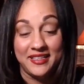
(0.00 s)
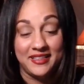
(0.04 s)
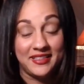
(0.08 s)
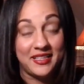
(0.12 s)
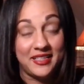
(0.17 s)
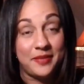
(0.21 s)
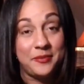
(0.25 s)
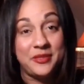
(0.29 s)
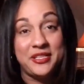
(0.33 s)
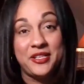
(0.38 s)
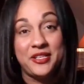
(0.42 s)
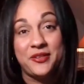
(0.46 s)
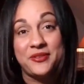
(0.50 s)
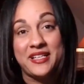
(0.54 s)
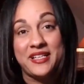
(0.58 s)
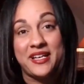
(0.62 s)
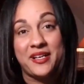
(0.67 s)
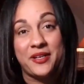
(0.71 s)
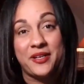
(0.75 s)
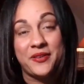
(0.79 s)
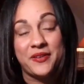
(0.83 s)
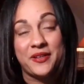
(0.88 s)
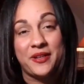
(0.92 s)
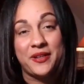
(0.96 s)
Let me know
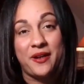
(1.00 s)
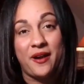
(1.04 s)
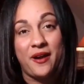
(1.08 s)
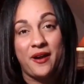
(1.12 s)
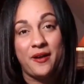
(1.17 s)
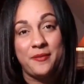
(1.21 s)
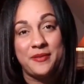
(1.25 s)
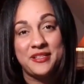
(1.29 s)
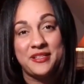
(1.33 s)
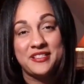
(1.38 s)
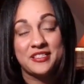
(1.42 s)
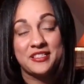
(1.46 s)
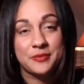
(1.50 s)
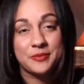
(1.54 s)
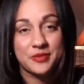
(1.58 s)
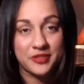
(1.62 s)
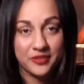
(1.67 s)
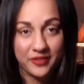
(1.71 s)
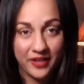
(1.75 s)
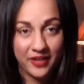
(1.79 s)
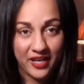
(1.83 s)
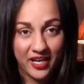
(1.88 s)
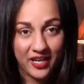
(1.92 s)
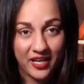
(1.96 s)
down in the comments.
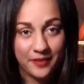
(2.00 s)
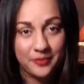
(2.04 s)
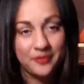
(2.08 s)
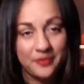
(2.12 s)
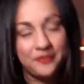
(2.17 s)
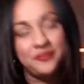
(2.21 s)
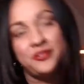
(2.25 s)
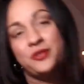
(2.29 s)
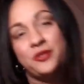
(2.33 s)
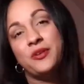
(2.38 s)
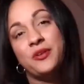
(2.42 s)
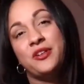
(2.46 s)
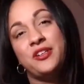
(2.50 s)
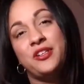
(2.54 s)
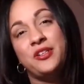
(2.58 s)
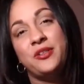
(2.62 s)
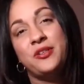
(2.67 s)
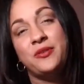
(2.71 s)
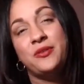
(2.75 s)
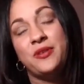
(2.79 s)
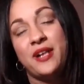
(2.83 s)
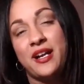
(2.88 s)
Subscribe if you are new.